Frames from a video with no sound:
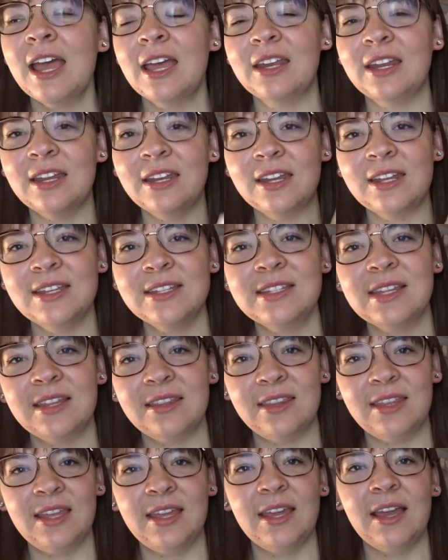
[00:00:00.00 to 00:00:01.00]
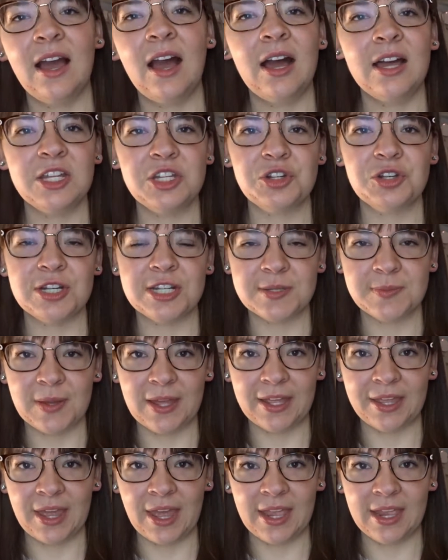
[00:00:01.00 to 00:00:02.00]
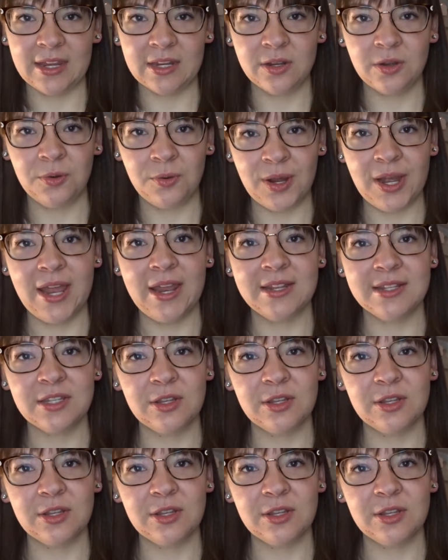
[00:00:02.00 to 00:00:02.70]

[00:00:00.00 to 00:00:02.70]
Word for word: And it is The Huntress by Kate Quinn.